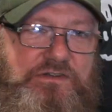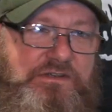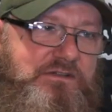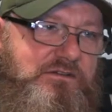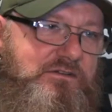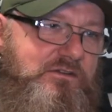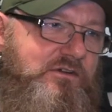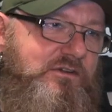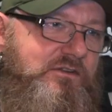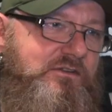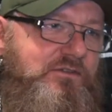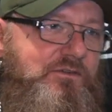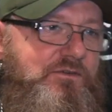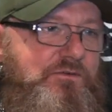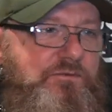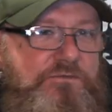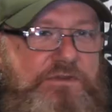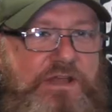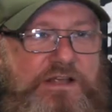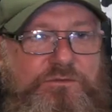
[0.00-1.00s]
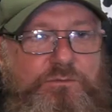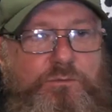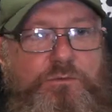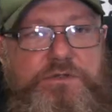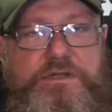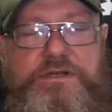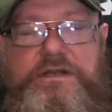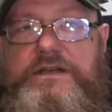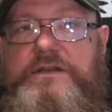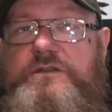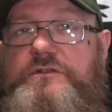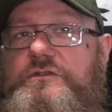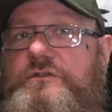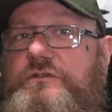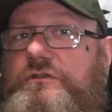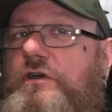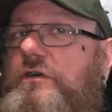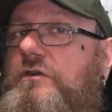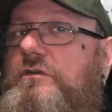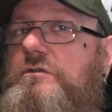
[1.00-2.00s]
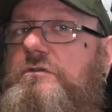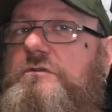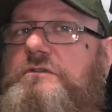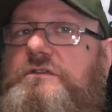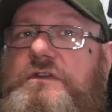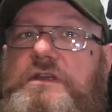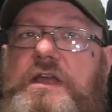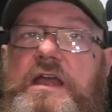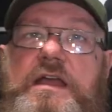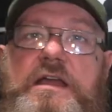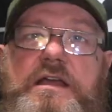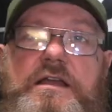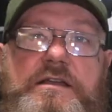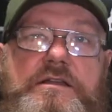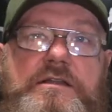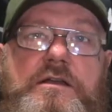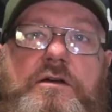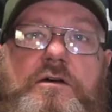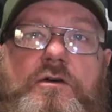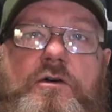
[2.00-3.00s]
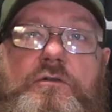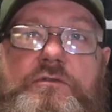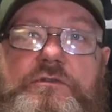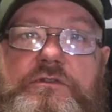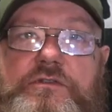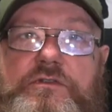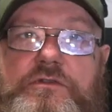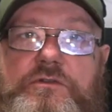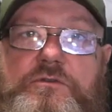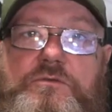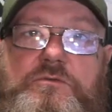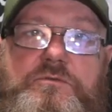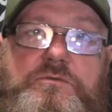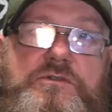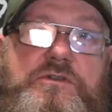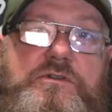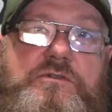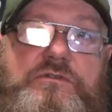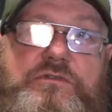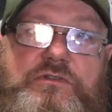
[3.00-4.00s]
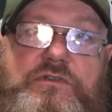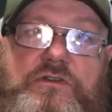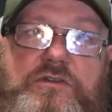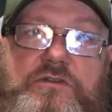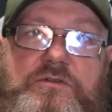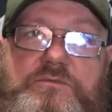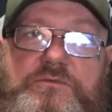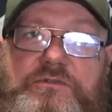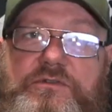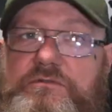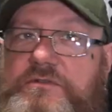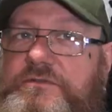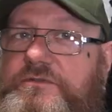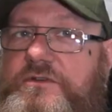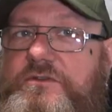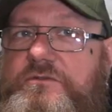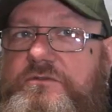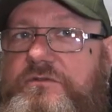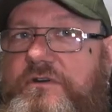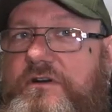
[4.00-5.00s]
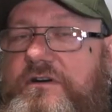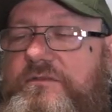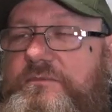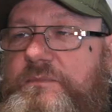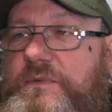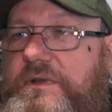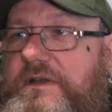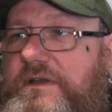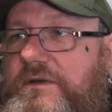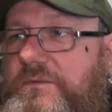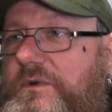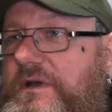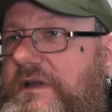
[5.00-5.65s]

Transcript: and I thought that's what you needed to do to get onto YouTube to review craft beer,